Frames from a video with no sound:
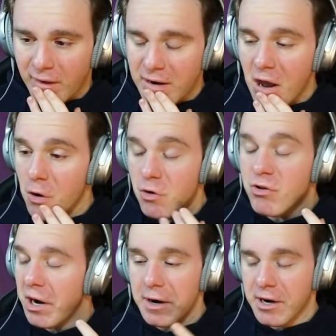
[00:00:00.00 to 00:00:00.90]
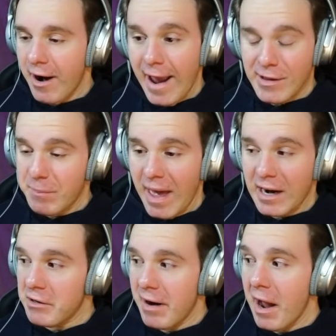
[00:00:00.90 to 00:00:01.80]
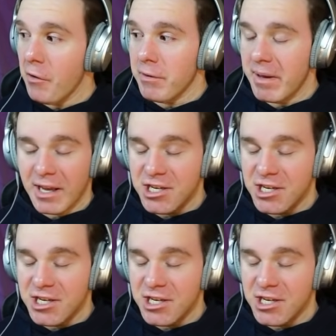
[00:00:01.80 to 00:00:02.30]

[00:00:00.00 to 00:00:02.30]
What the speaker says: No, you turn your ass back around because